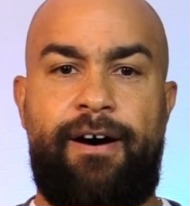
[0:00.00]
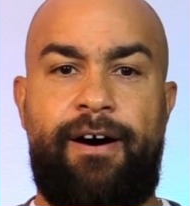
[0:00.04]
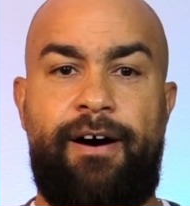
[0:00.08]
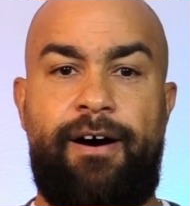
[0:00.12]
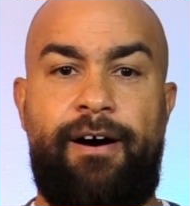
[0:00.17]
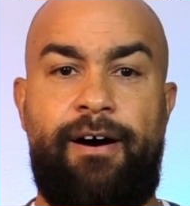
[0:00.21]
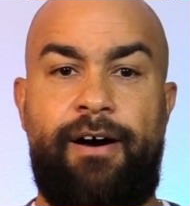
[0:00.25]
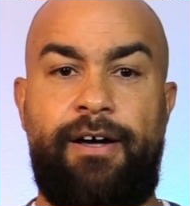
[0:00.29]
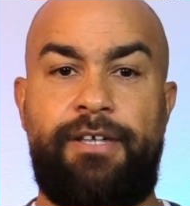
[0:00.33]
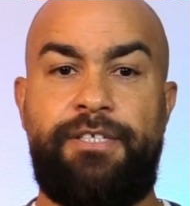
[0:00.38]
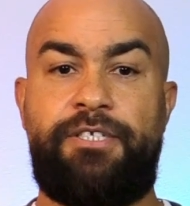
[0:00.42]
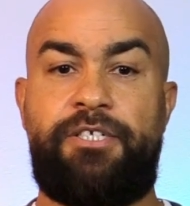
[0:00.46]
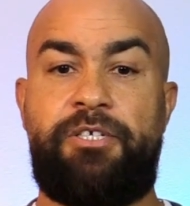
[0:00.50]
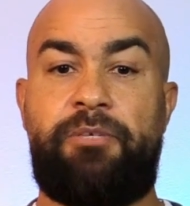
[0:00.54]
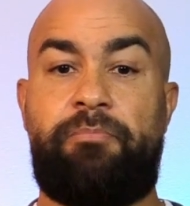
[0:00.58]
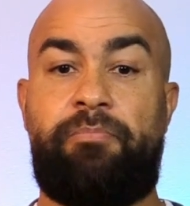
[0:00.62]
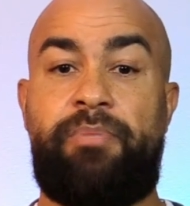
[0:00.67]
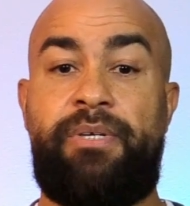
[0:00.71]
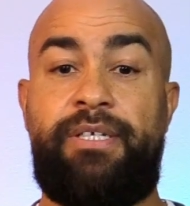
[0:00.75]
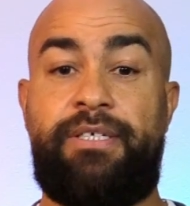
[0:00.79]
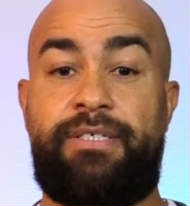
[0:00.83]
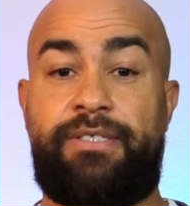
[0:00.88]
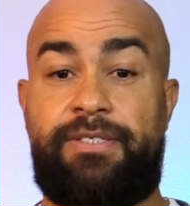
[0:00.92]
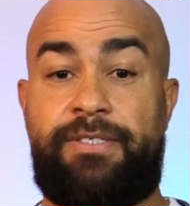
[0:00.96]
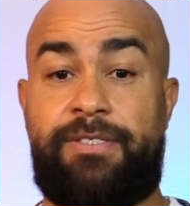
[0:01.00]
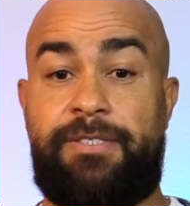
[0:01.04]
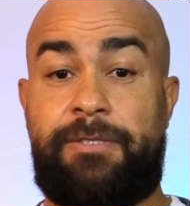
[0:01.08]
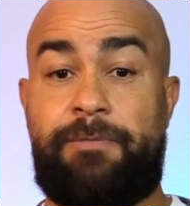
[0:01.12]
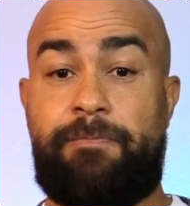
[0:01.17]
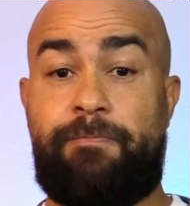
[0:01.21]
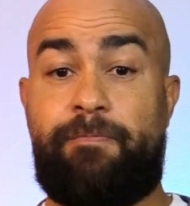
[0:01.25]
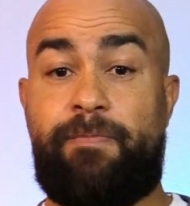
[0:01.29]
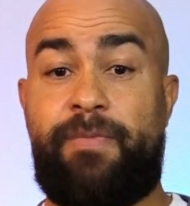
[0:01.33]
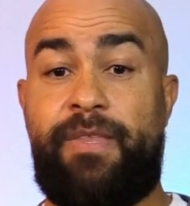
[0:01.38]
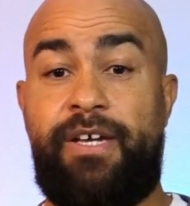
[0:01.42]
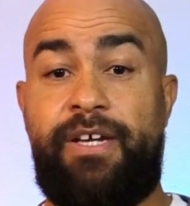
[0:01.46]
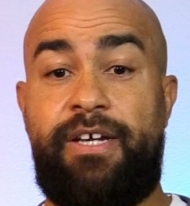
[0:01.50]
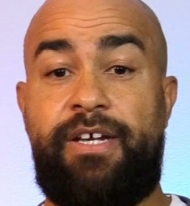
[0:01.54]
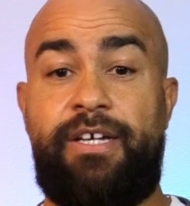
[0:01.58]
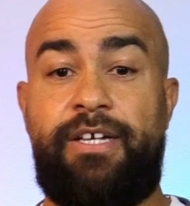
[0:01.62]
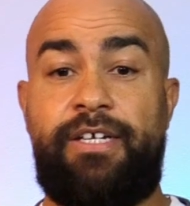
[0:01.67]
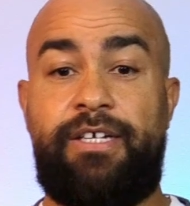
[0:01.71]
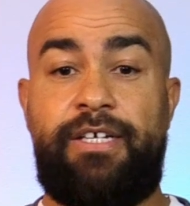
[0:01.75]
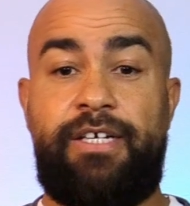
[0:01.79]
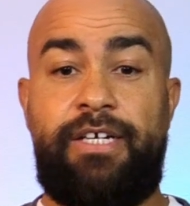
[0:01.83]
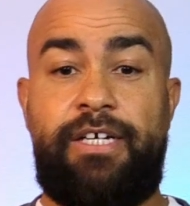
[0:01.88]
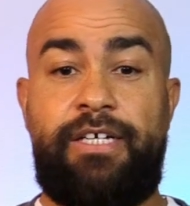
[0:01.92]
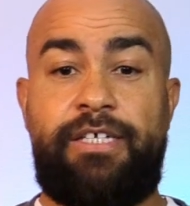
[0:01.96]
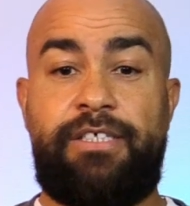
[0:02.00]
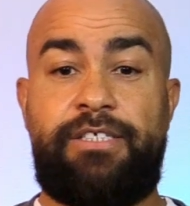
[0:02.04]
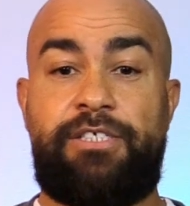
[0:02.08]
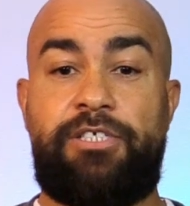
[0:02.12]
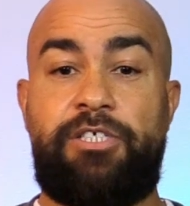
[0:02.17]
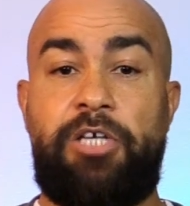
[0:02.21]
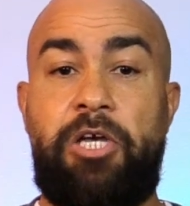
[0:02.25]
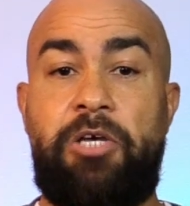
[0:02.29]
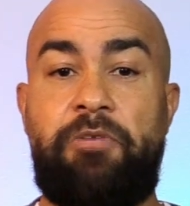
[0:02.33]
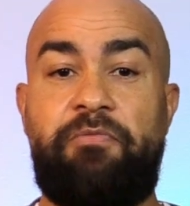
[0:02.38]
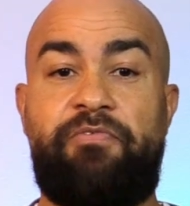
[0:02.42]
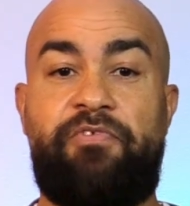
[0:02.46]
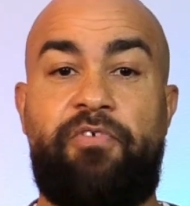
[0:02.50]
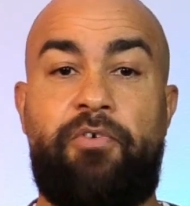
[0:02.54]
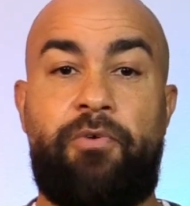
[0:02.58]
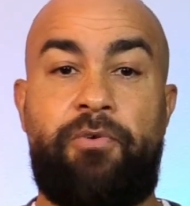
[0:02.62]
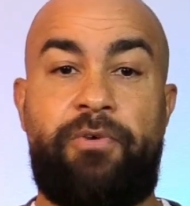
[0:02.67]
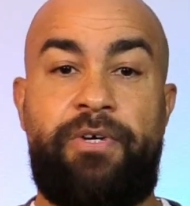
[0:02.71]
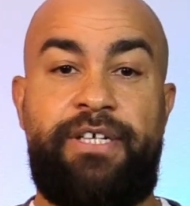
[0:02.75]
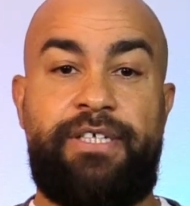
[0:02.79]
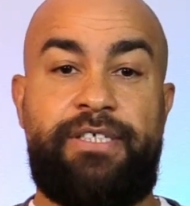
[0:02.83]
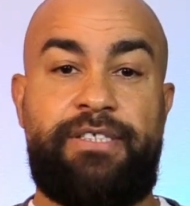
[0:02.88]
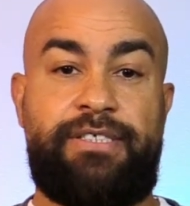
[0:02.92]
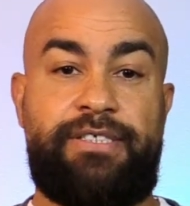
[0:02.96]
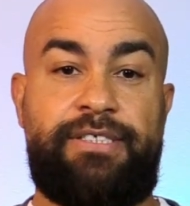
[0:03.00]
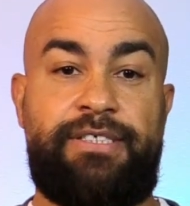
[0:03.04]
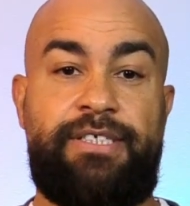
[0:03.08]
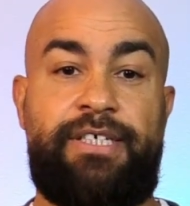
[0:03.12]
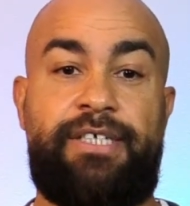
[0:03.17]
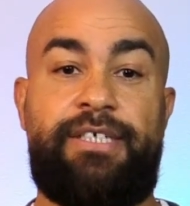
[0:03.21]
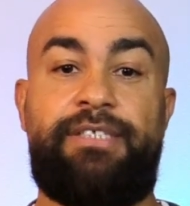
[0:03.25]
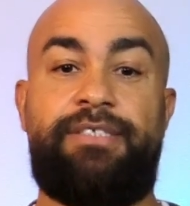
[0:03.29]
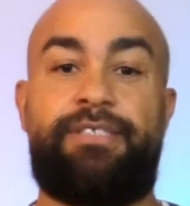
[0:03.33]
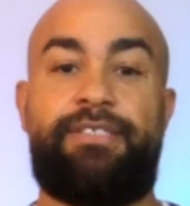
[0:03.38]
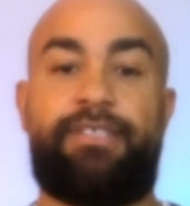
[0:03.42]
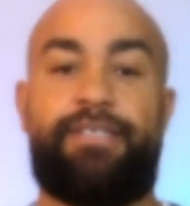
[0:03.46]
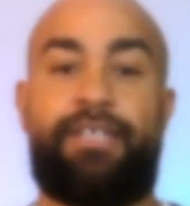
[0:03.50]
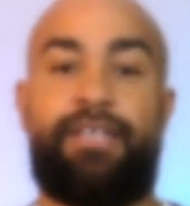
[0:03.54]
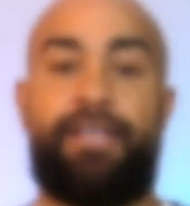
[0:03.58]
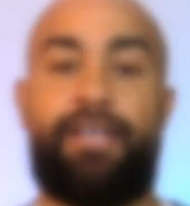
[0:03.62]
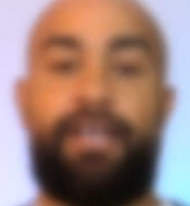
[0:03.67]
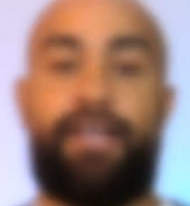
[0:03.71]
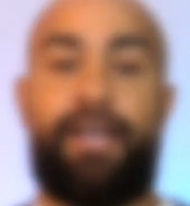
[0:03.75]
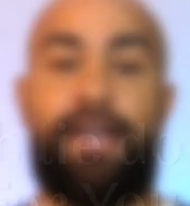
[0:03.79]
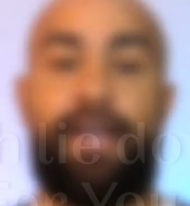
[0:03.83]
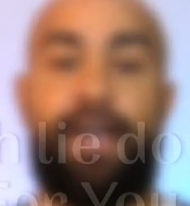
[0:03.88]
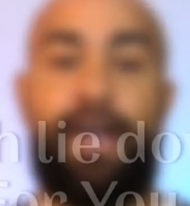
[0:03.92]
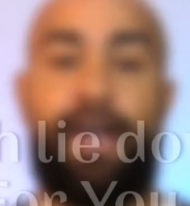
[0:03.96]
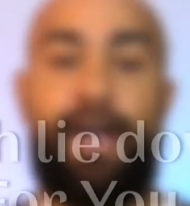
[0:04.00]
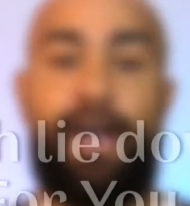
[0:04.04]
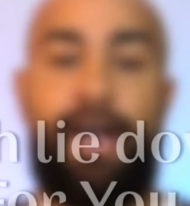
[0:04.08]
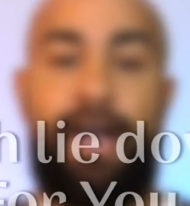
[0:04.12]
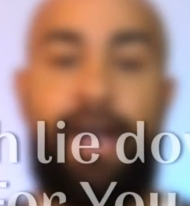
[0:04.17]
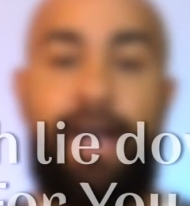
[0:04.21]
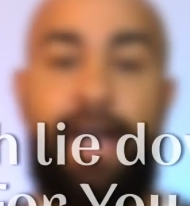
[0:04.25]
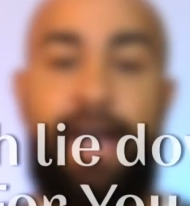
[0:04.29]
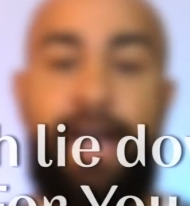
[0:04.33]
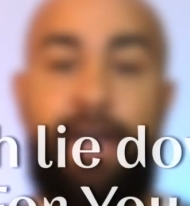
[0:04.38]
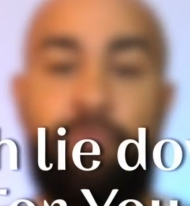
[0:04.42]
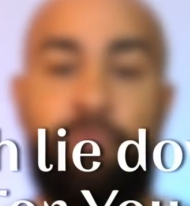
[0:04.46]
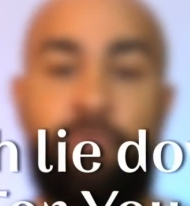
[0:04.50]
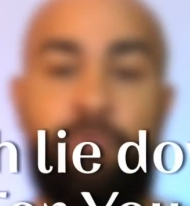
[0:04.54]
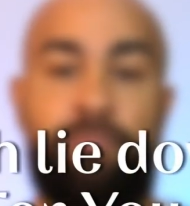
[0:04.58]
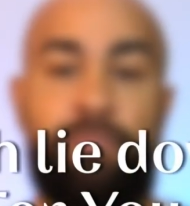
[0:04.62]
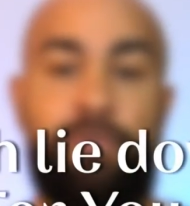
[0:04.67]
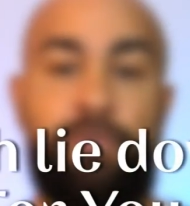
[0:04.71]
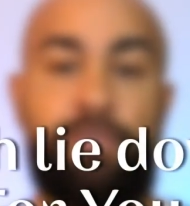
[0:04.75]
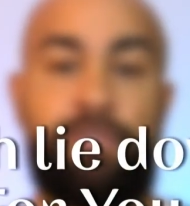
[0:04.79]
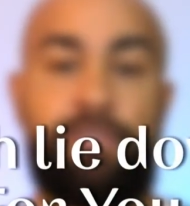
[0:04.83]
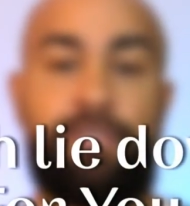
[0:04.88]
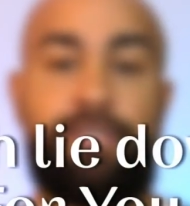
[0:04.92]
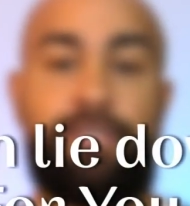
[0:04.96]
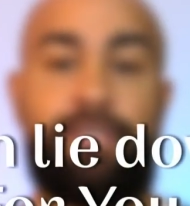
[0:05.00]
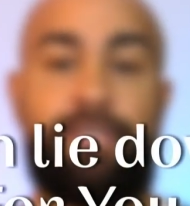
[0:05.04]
On to peace. Psalm 4:8 says, "I will both